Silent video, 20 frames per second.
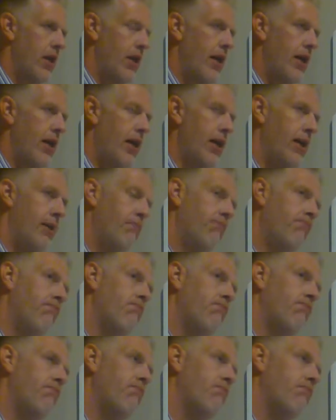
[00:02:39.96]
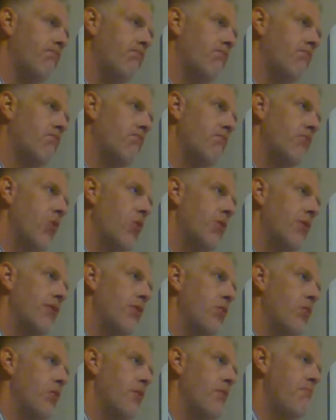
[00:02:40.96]
um, what's
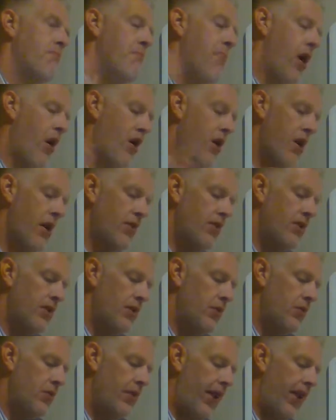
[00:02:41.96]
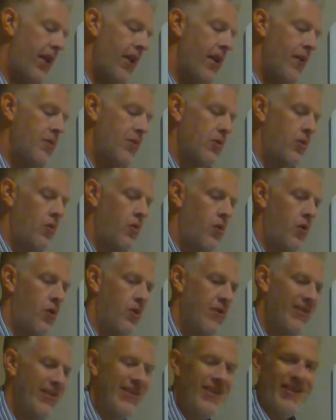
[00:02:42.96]
the word marrying the two camps
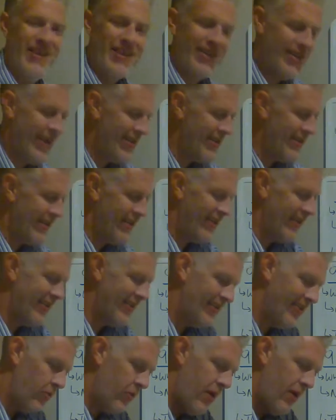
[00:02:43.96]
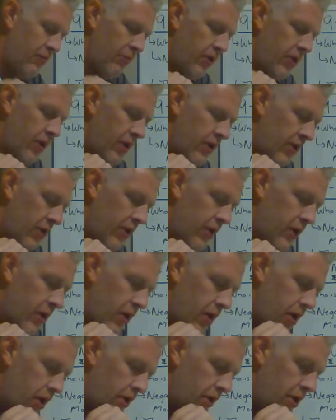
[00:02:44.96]
or synthesizing. I guess the way I put it in the
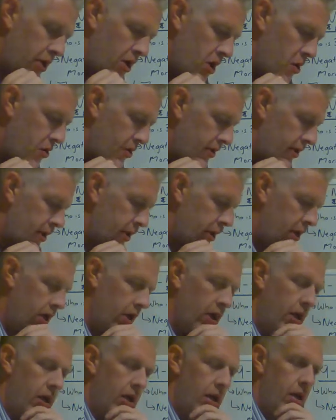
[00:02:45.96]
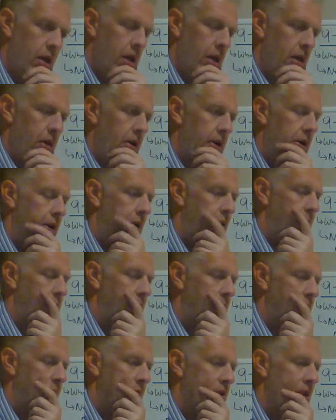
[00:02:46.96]
the notes here.
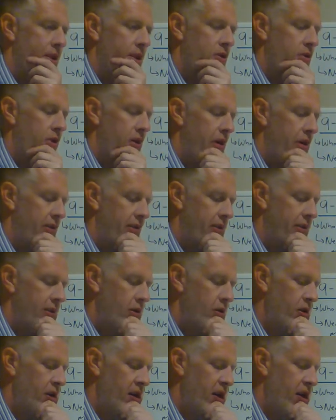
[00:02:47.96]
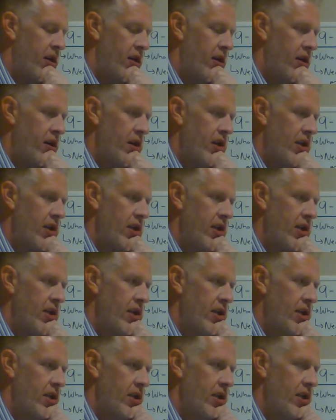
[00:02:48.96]
Um, kind of draws the two together.
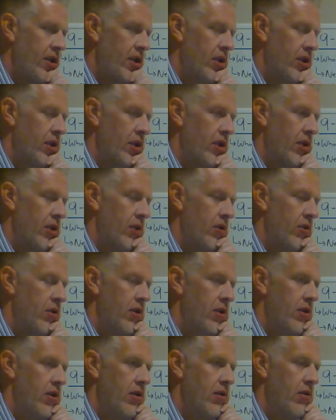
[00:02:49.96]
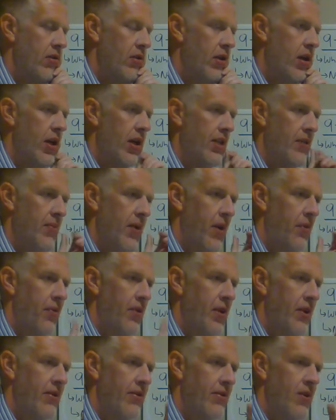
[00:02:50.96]
He you know, he talks about
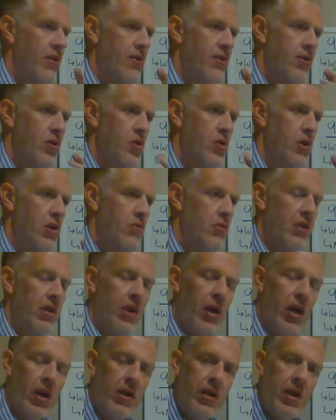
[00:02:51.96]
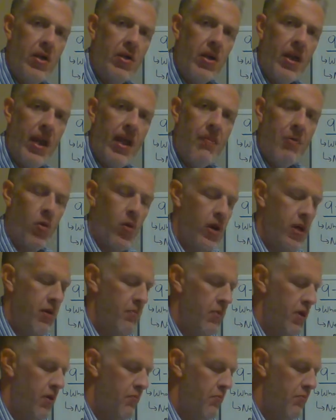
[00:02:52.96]
things that are associated with the Continental Camp quite a
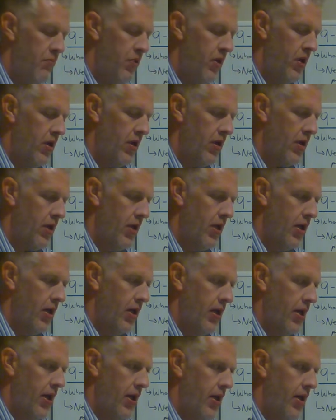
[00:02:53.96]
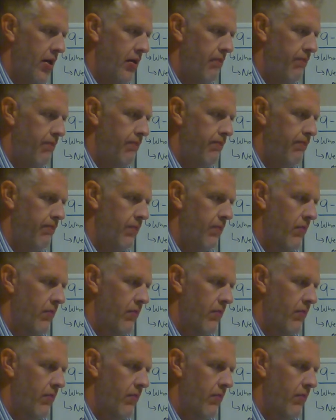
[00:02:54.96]
bit, but um,